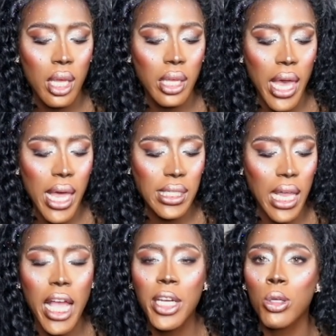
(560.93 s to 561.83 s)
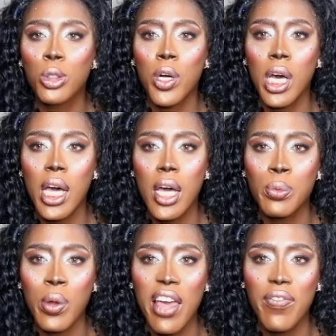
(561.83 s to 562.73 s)
Yes, I do
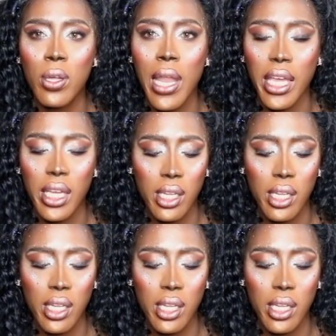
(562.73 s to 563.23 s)
drugs when I feel like